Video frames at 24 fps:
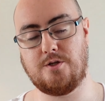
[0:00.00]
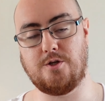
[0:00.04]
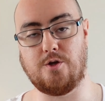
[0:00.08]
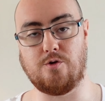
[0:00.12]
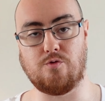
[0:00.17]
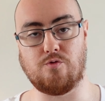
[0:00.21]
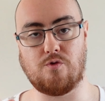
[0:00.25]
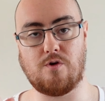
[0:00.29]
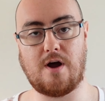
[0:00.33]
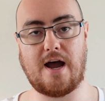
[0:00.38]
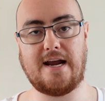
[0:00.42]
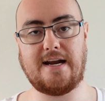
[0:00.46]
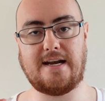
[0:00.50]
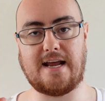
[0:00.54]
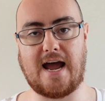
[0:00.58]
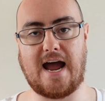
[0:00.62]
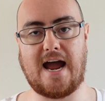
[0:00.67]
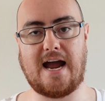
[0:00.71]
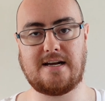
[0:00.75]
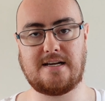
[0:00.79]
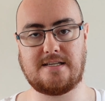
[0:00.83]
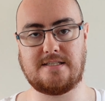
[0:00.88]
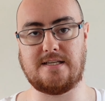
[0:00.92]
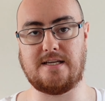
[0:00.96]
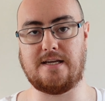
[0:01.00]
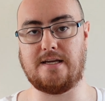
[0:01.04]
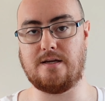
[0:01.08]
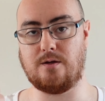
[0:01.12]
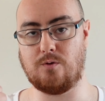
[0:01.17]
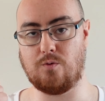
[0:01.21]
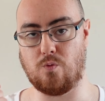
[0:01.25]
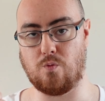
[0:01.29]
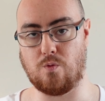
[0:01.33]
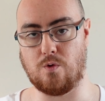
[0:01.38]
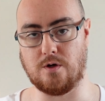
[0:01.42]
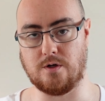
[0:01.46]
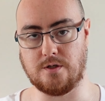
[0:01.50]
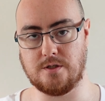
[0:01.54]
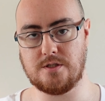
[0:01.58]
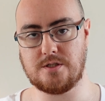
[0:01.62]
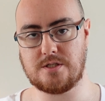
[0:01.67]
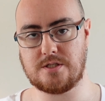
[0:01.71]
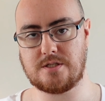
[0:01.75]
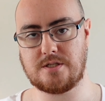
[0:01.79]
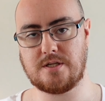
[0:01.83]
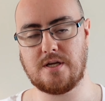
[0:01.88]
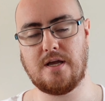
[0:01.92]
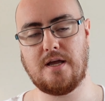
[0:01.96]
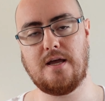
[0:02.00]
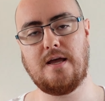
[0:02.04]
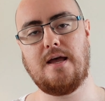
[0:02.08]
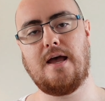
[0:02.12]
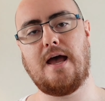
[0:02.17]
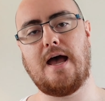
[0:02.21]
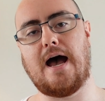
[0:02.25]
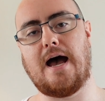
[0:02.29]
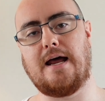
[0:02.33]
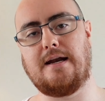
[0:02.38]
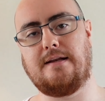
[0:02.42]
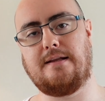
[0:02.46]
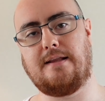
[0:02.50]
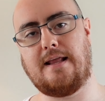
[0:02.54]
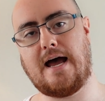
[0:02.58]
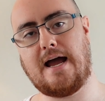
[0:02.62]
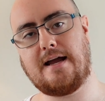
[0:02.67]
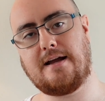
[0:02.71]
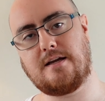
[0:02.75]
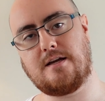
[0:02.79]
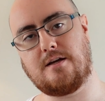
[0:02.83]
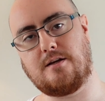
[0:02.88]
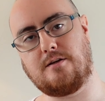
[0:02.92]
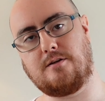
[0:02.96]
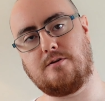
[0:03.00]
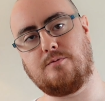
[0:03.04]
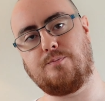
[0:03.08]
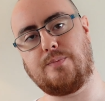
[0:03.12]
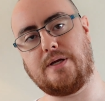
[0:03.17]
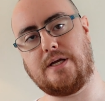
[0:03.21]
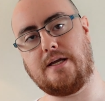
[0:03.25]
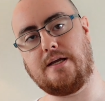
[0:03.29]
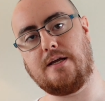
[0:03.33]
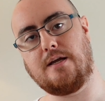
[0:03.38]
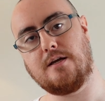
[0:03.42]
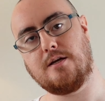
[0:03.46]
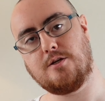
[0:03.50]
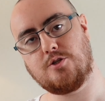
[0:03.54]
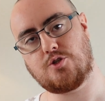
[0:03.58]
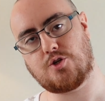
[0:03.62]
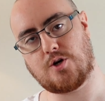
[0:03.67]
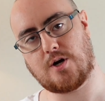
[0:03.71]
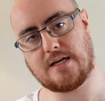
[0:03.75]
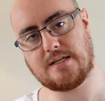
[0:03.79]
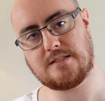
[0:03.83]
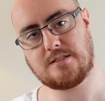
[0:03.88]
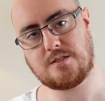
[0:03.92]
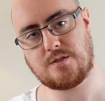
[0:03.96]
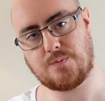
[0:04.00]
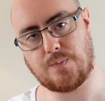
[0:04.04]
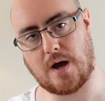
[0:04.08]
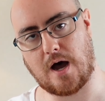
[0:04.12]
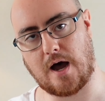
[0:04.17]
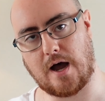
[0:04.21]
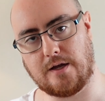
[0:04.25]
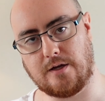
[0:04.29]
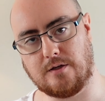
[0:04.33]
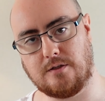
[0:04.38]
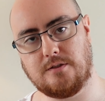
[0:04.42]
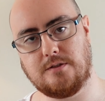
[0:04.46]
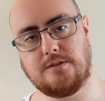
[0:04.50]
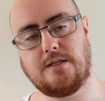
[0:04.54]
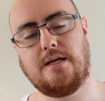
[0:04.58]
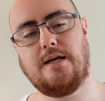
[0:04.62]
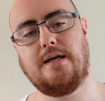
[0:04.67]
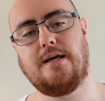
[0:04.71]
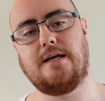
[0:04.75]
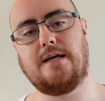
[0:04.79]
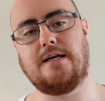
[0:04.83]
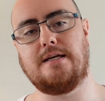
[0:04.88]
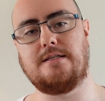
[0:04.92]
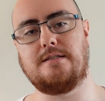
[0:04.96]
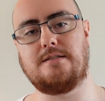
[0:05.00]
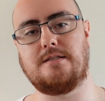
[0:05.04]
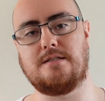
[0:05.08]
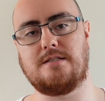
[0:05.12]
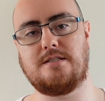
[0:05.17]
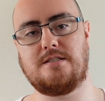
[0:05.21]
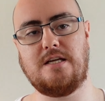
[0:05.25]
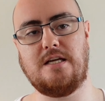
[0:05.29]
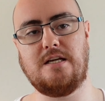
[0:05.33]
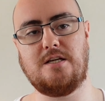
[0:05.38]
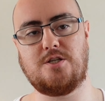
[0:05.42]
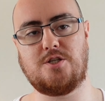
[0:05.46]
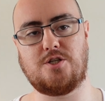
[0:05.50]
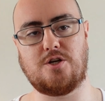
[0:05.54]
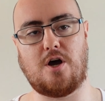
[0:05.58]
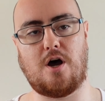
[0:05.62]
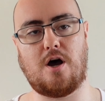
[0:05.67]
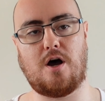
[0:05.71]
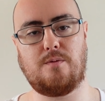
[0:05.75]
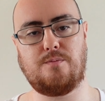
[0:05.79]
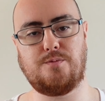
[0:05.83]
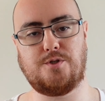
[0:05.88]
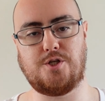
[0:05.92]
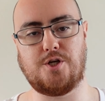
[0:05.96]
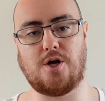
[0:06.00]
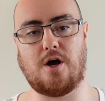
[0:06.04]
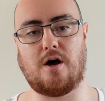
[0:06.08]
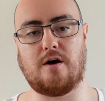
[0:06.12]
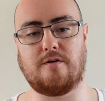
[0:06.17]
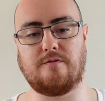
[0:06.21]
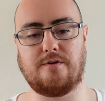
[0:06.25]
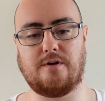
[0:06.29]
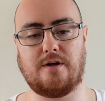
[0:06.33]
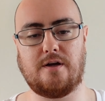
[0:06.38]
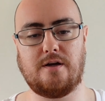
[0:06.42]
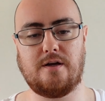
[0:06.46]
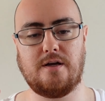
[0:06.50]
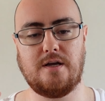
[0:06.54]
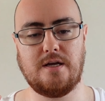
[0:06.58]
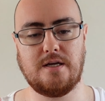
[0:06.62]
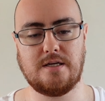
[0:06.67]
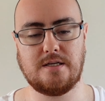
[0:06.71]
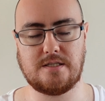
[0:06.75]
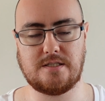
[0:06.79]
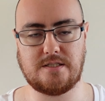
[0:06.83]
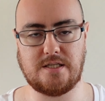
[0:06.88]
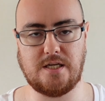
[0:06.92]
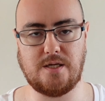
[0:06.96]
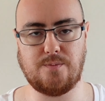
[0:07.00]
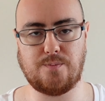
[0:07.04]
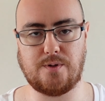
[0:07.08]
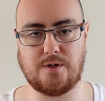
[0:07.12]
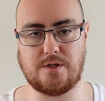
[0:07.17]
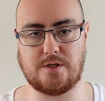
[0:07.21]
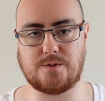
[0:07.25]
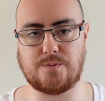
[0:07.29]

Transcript: You write Haxe once, and that can be transpiled into C Sharp, Java, C++,